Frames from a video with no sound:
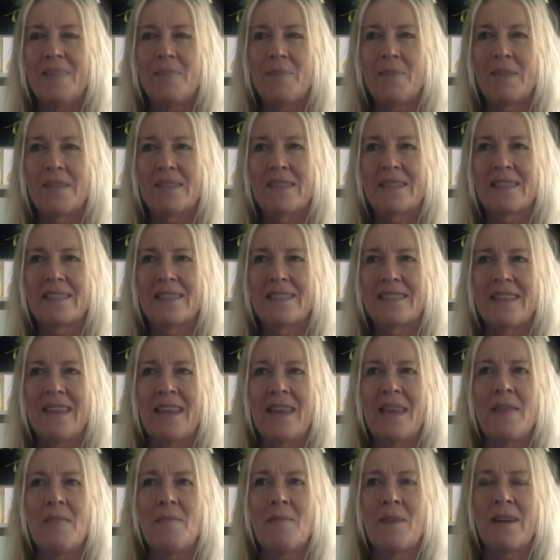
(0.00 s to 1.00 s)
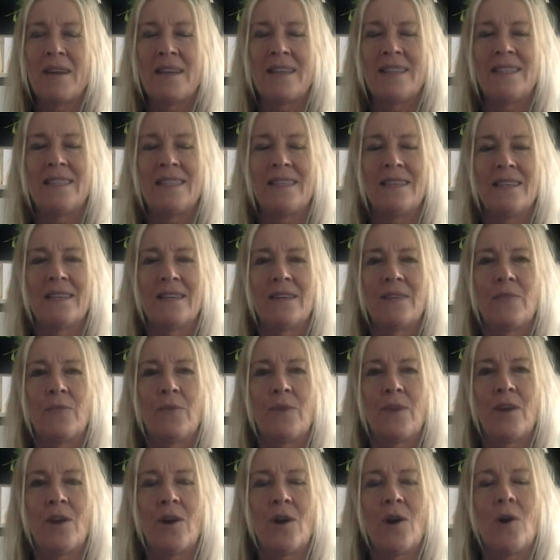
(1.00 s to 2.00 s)
But it's the same idea if
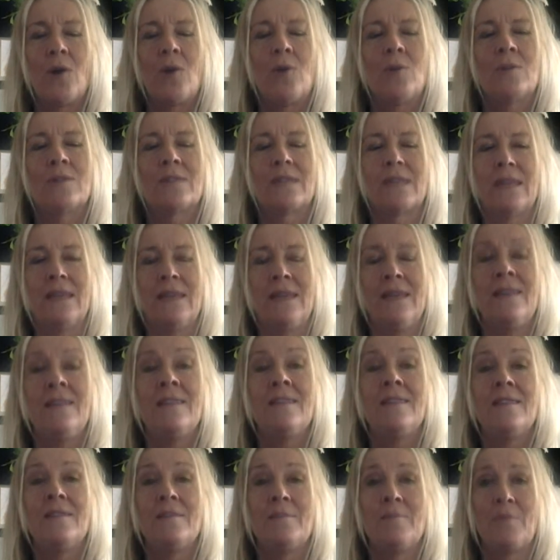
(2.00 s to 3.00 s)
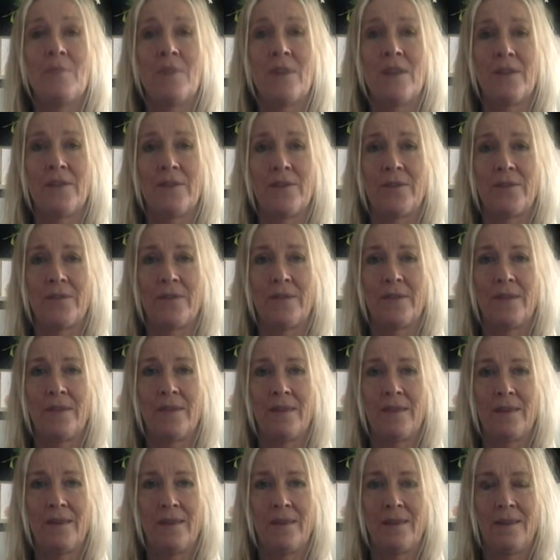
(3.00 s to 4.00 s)
we hold in the breath
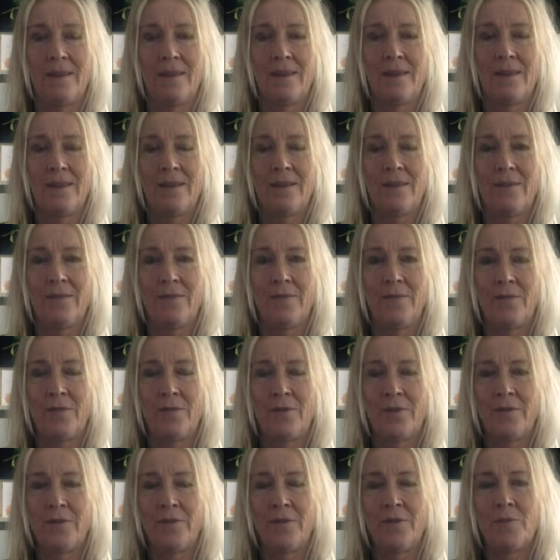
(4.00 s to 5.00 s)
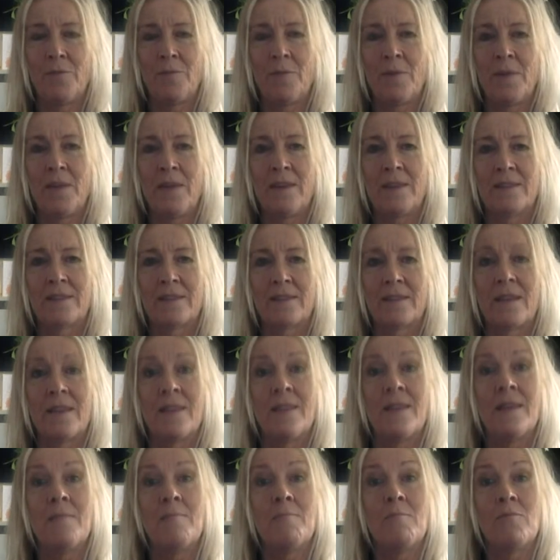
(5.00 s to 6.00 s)
for a few beats
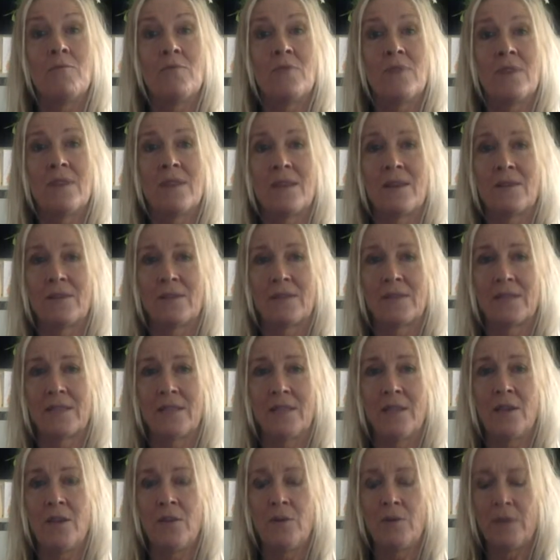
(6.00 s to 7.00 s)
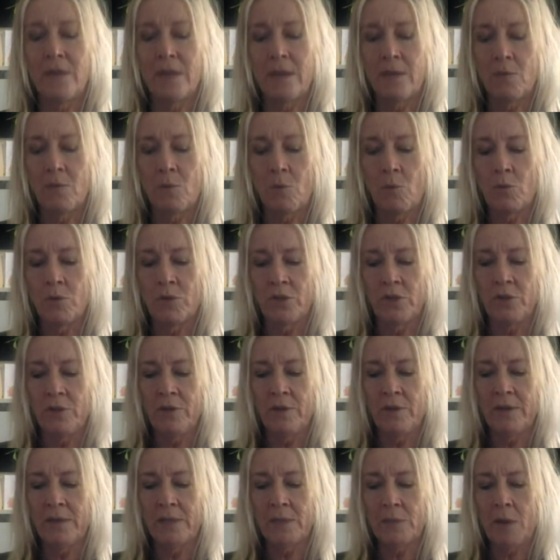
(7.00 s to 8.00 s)
and then breathe out slowly. What we're
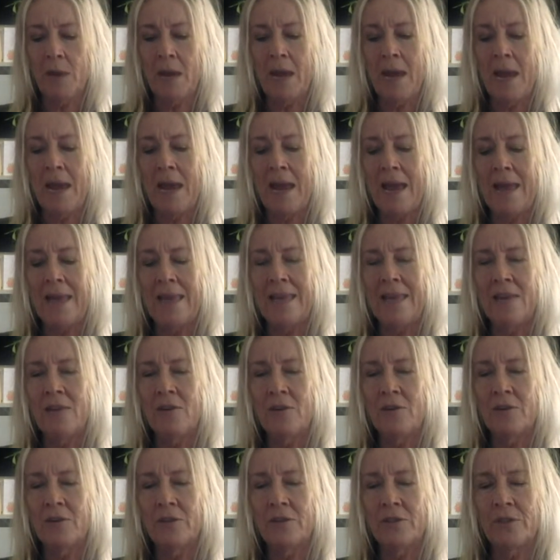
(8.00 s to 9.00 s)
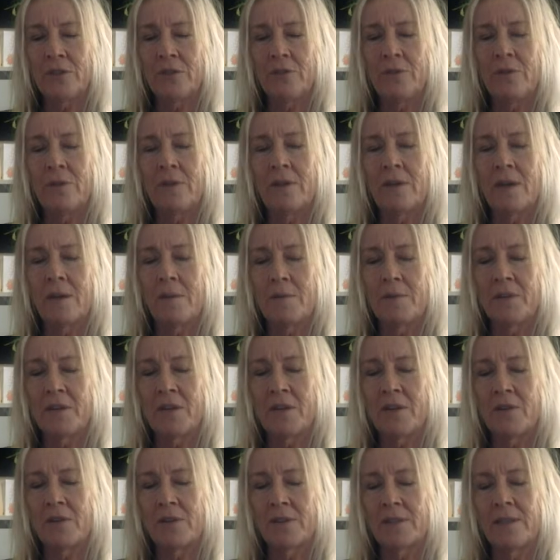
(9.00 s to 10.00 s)
doing is we're hanging on to the carbon
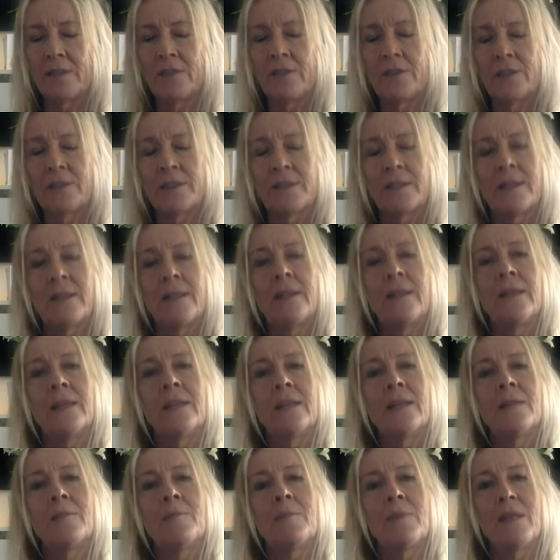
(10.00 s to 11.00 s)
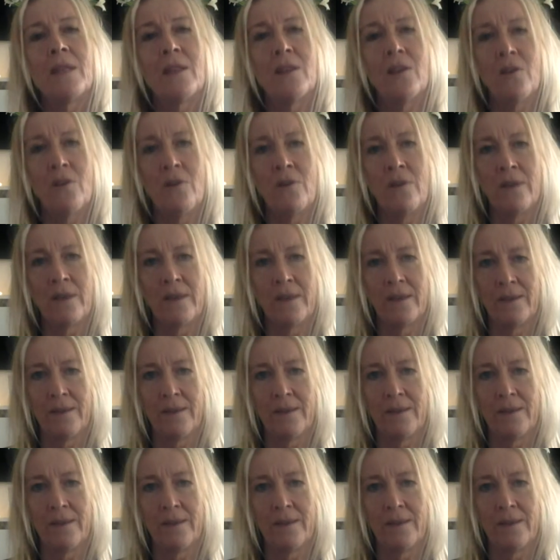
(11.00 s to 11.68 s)
dioxide just a little bit longer.